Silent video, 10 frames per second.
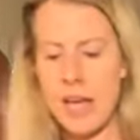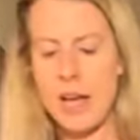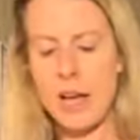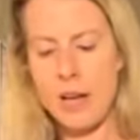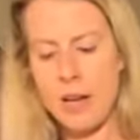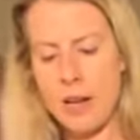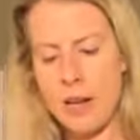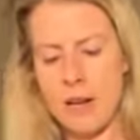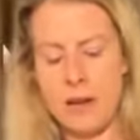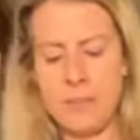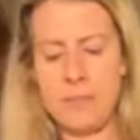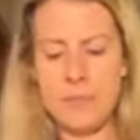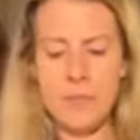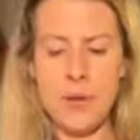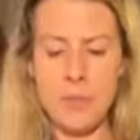And um,
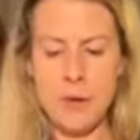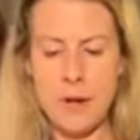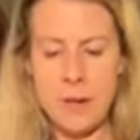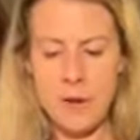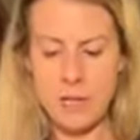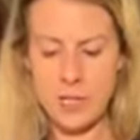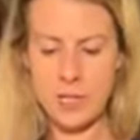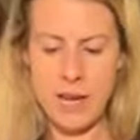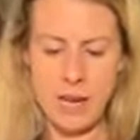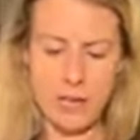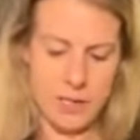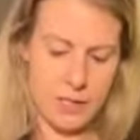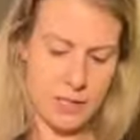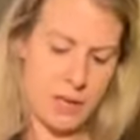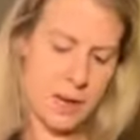they're pretty much exactly
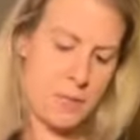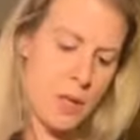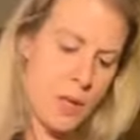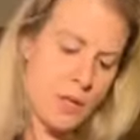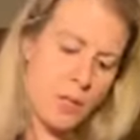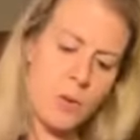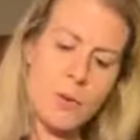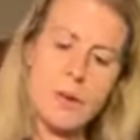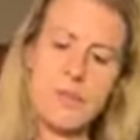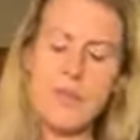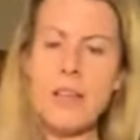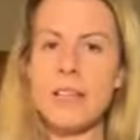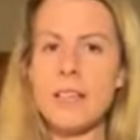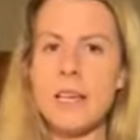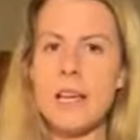the same. So we're
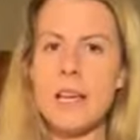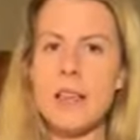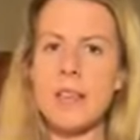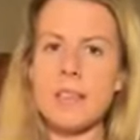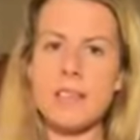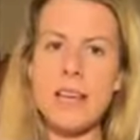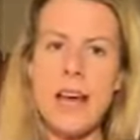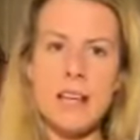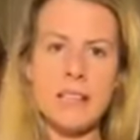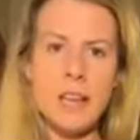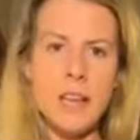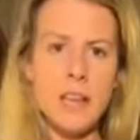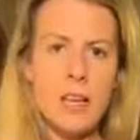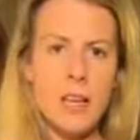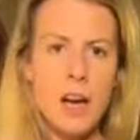fixing the
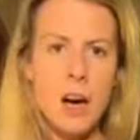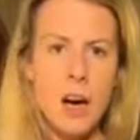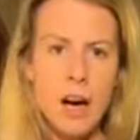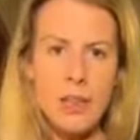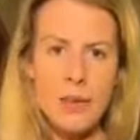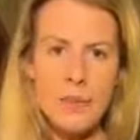sizing on